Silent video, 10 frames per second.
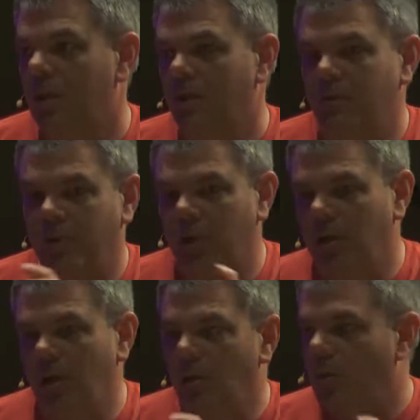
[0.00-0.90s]
for
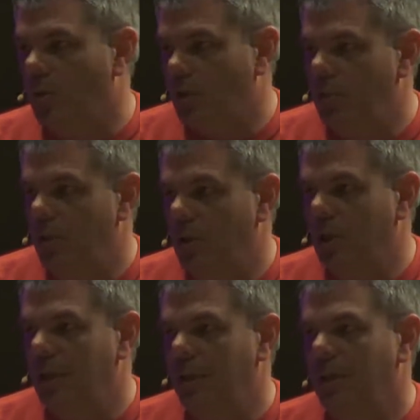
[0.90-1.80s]
a local
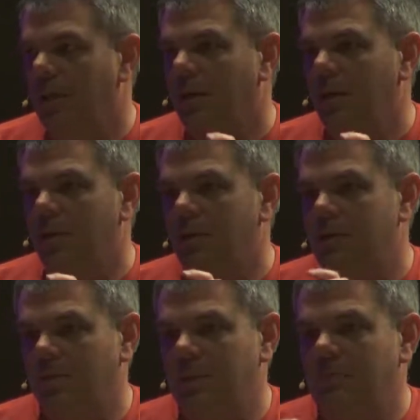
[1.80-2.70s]
community,
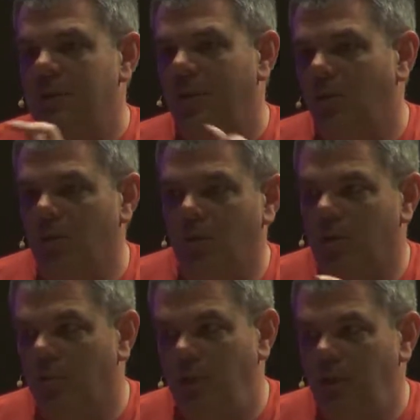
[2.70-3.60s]
sometimes that local
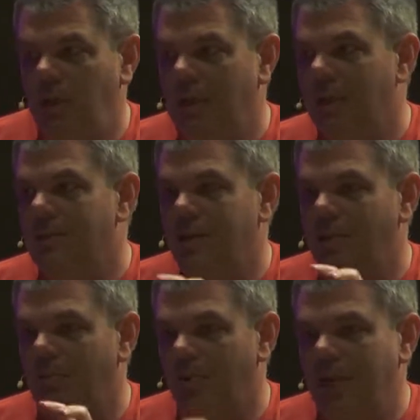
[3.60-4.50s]
community doesn't
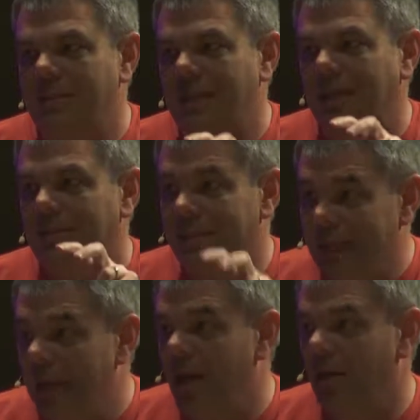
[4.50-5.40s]
embrace that as
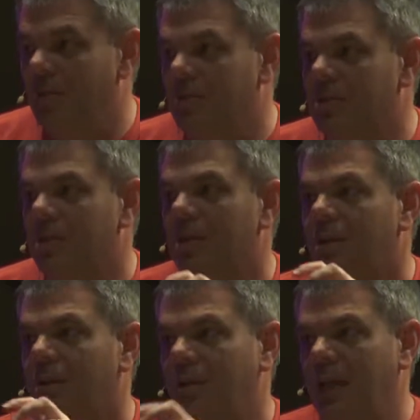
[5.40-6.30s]
theirs.
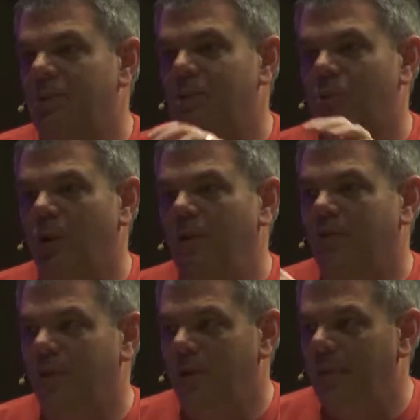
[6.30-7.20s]
They just wait
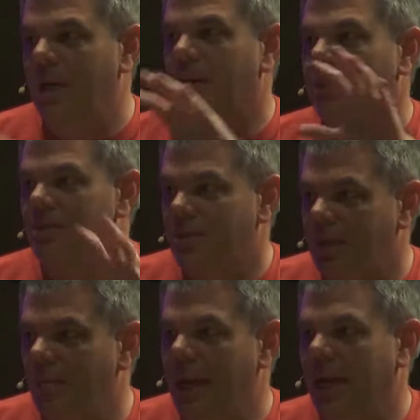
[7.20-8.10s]
for the Americans to
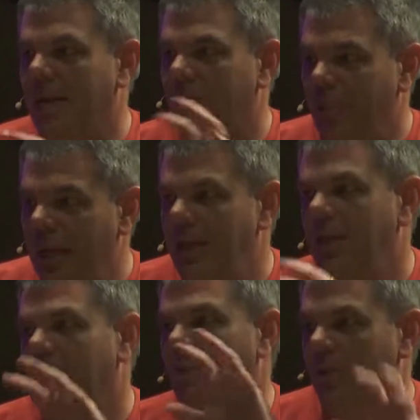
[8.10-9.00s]
come back and paint
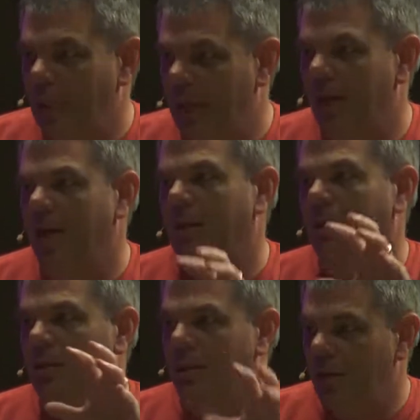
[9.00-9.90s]
it and repair it
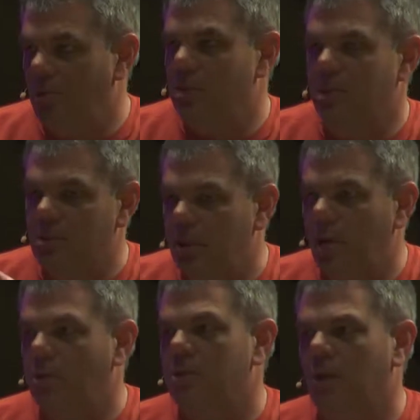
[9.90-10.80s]
and those things,
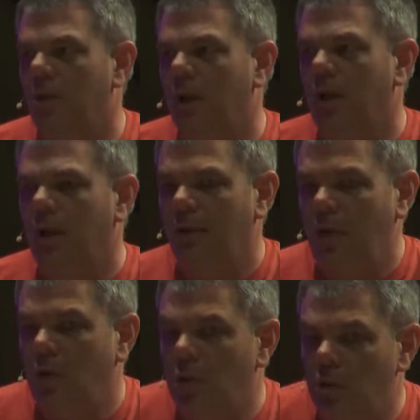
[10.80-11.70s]
And so I
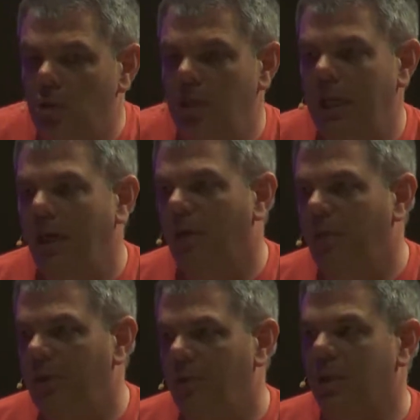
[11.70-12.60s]
think good,
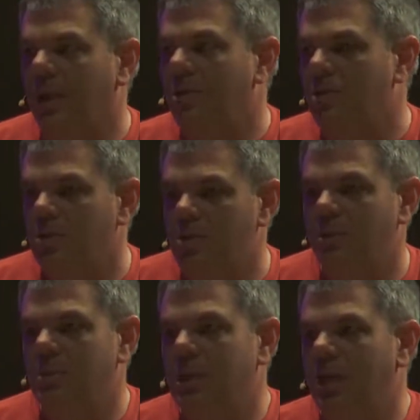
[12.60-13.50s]
healthy
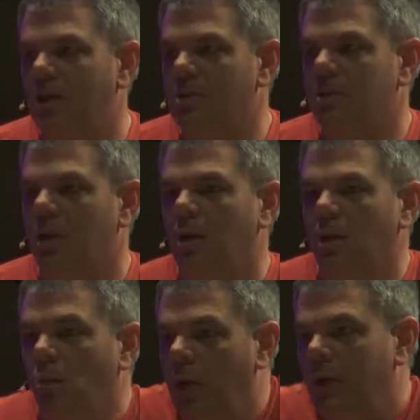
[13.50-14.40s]
relationships there is
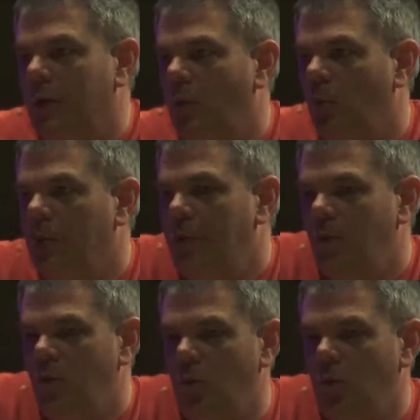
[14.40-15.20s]
what can we do